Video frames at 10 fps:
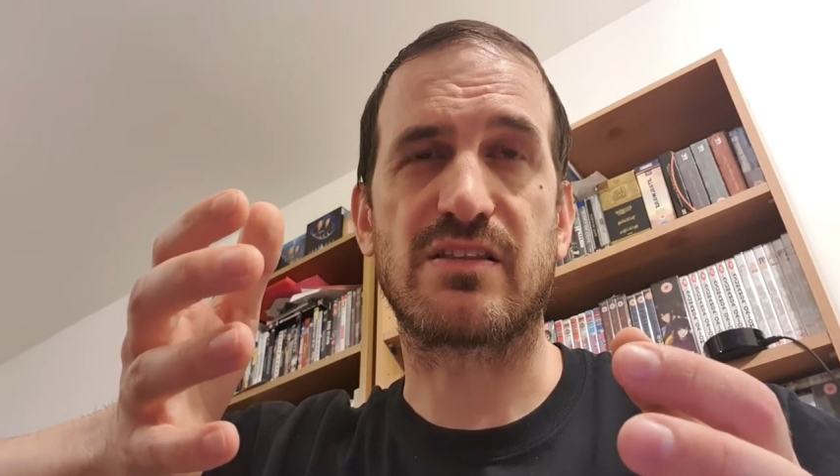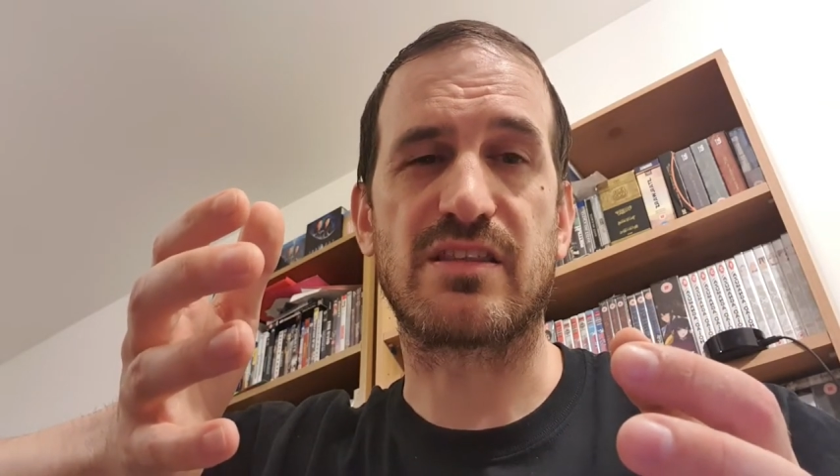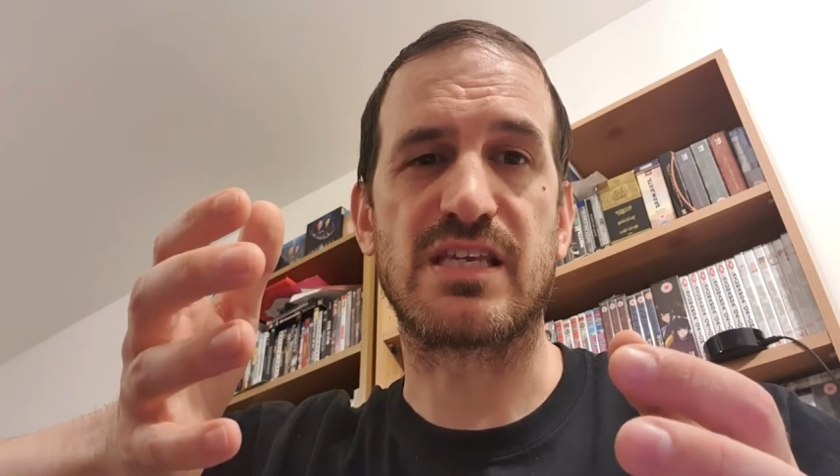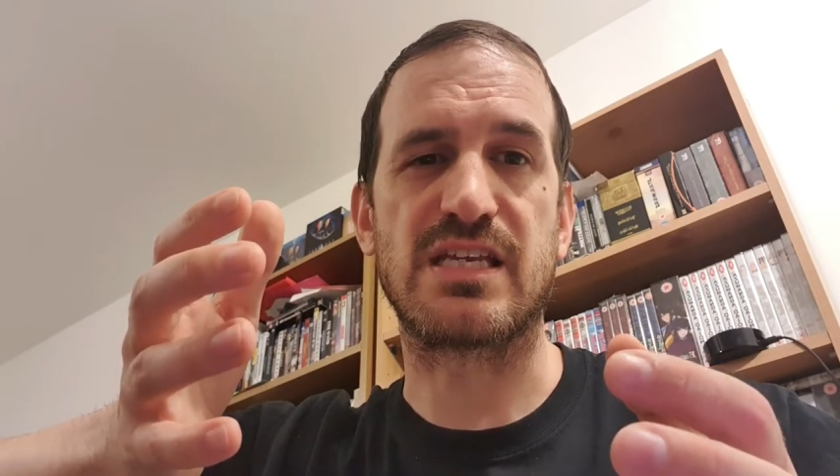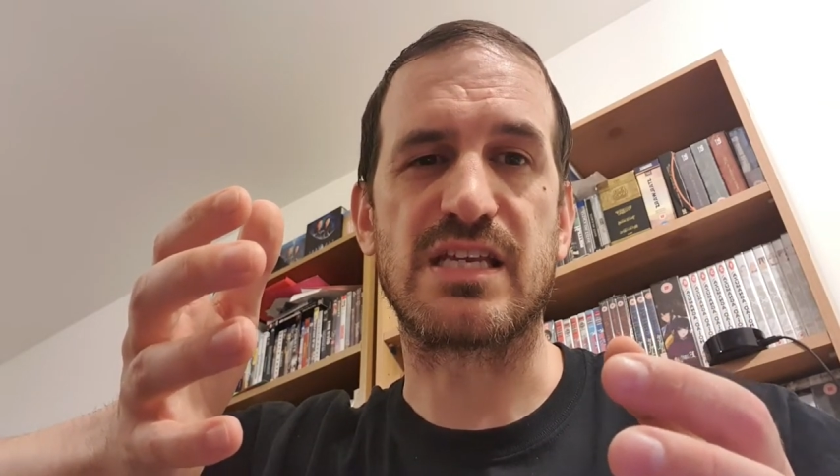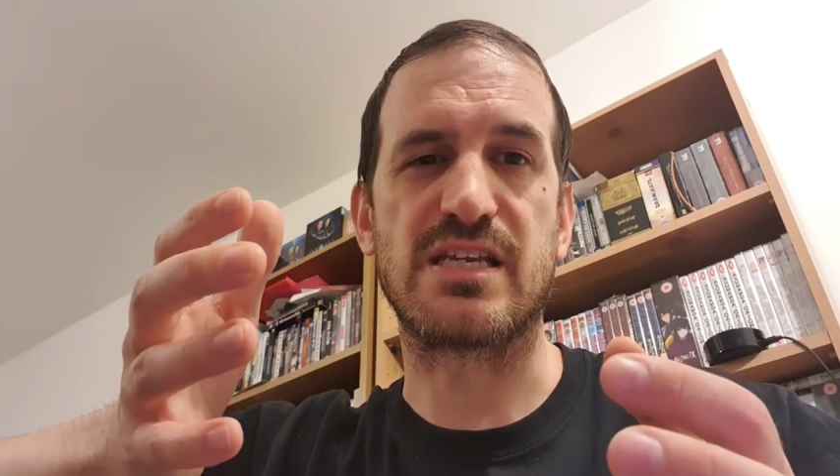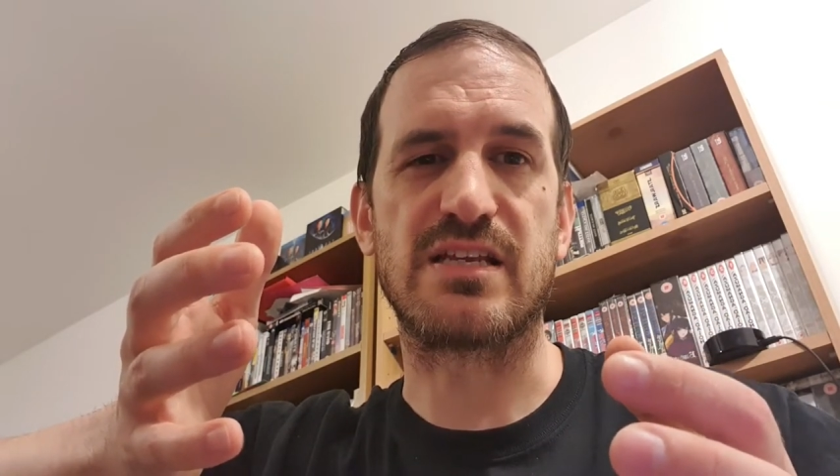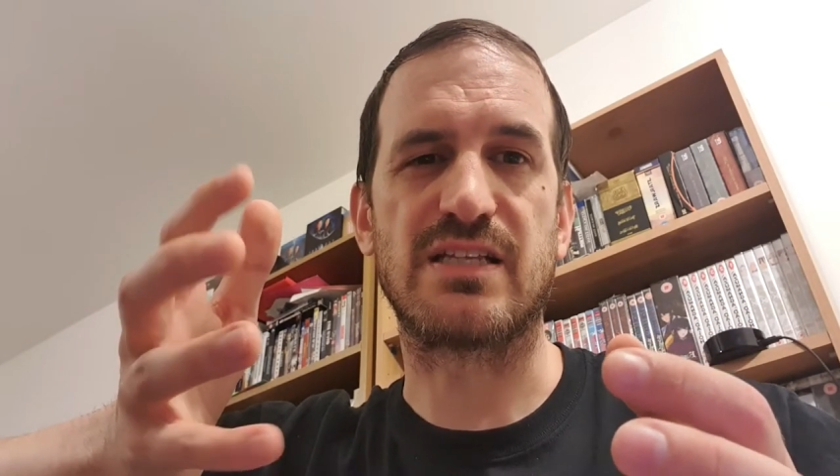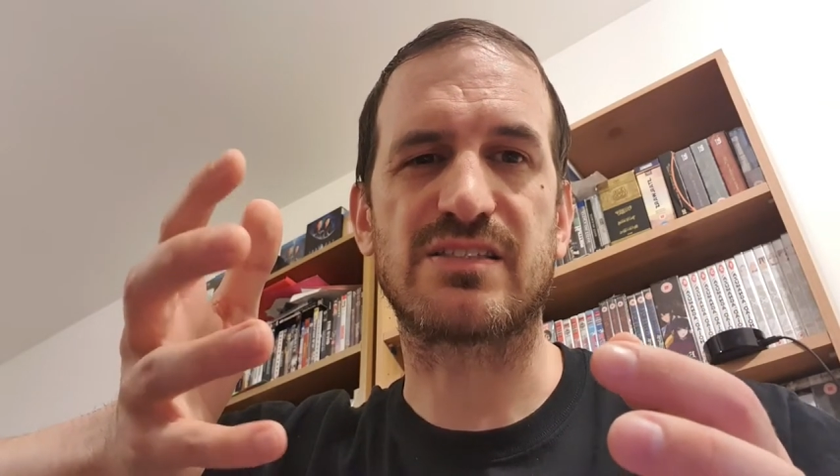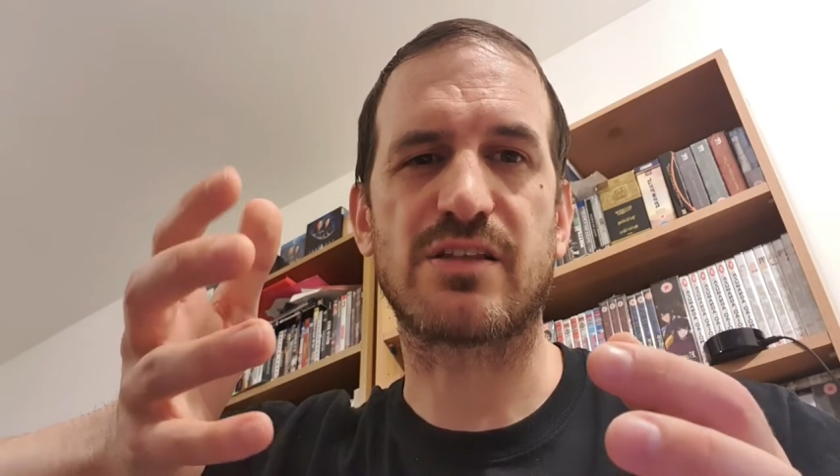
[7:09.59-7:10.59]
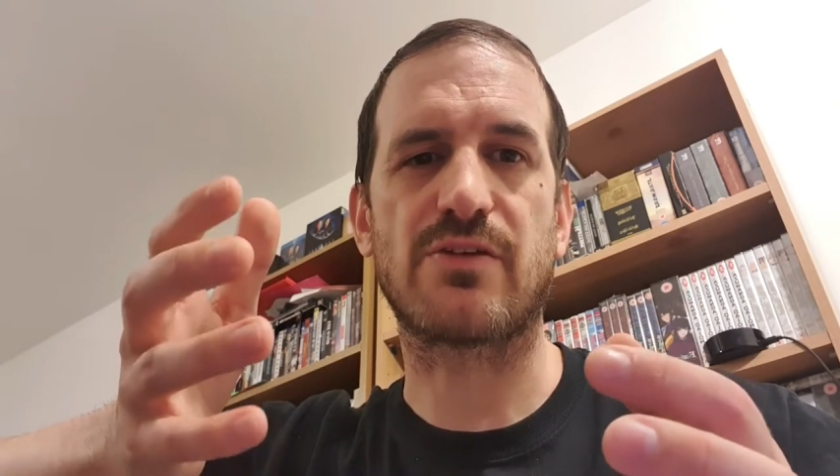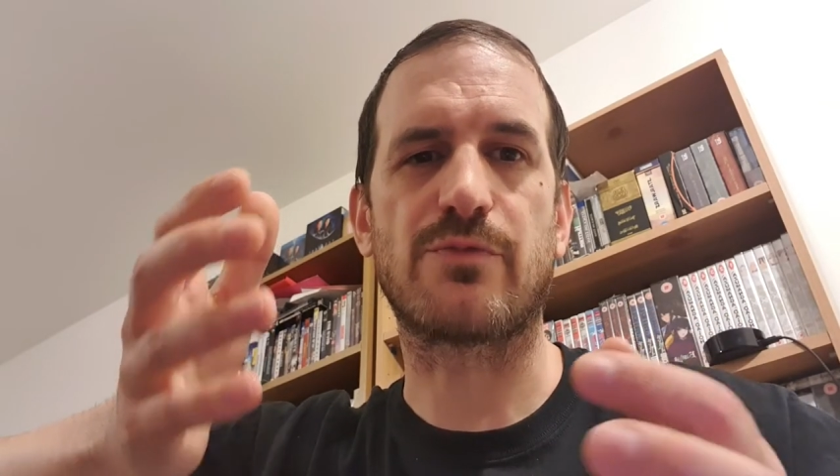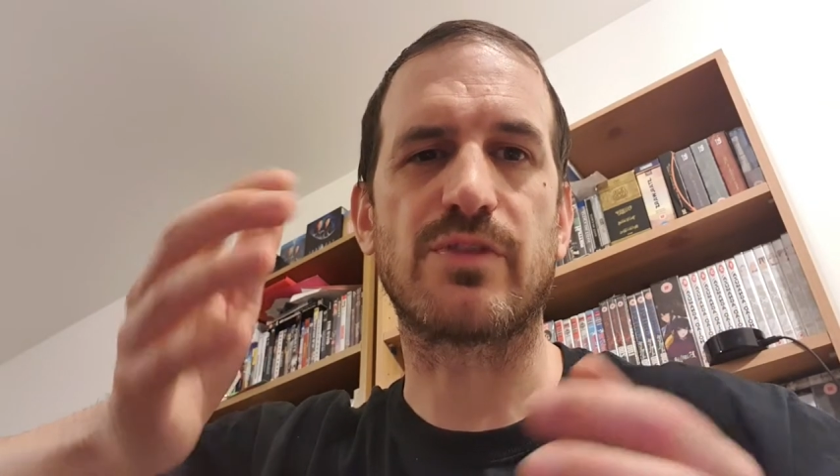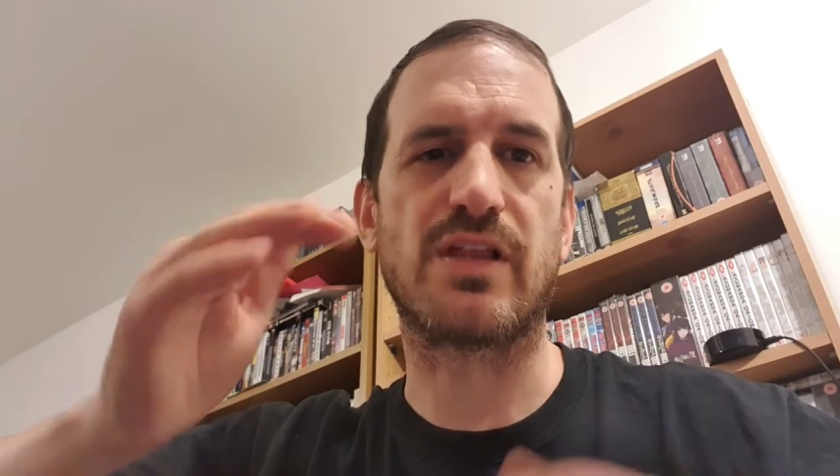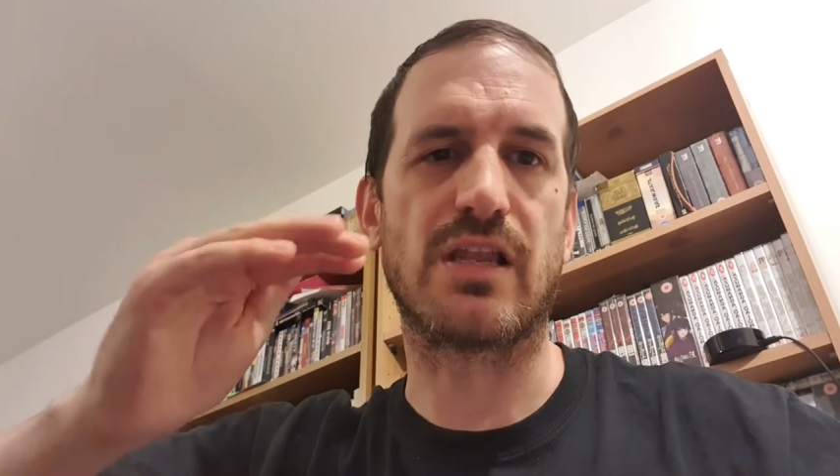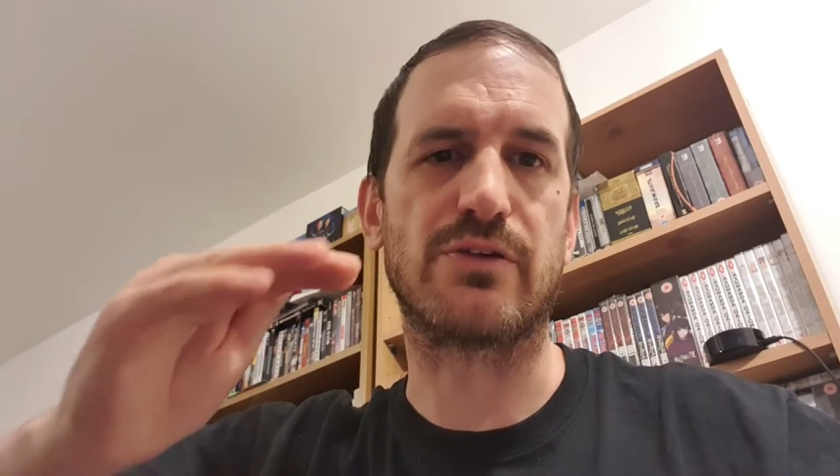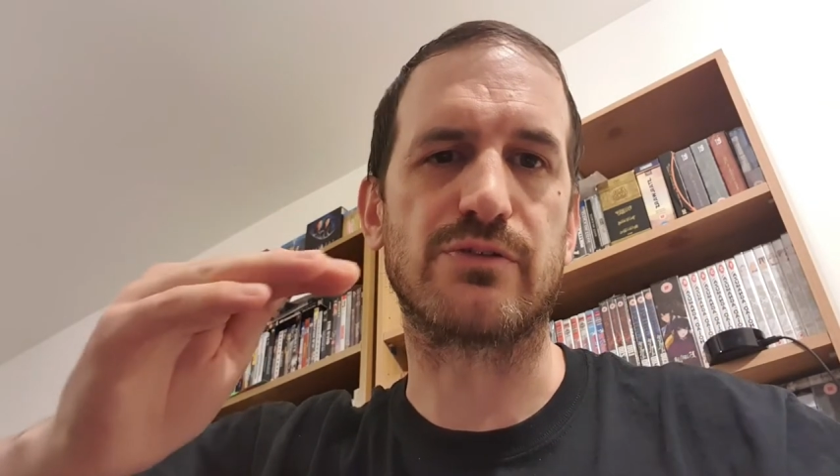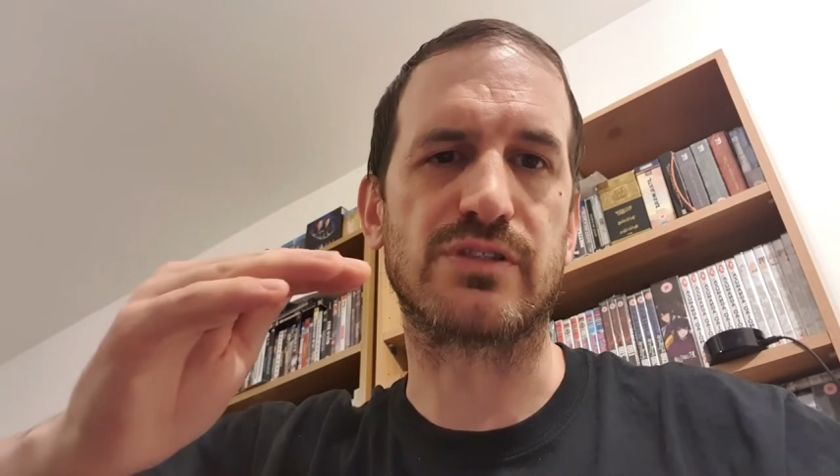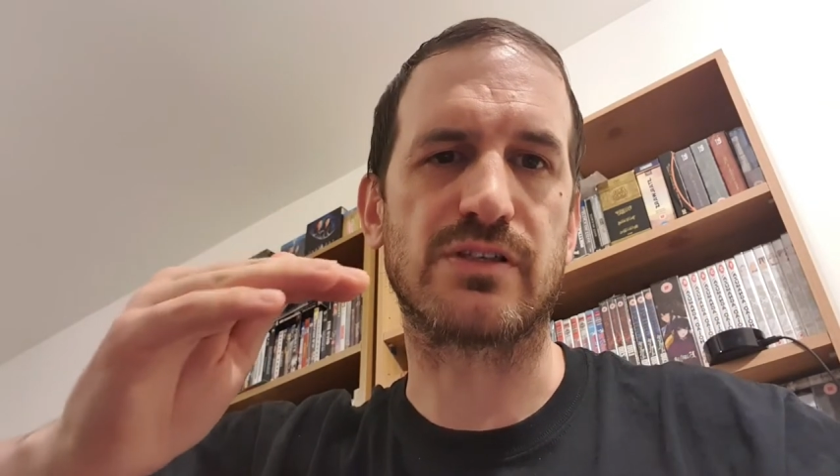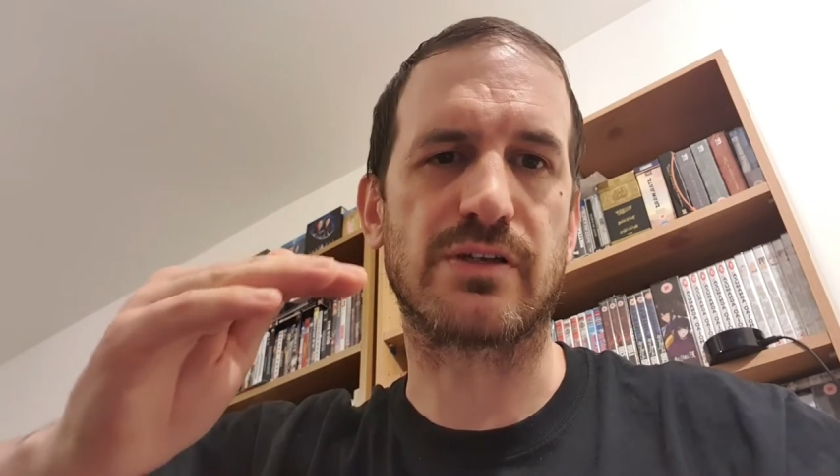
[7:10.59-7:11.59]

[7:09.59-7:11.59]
the. Let's start off with the lows.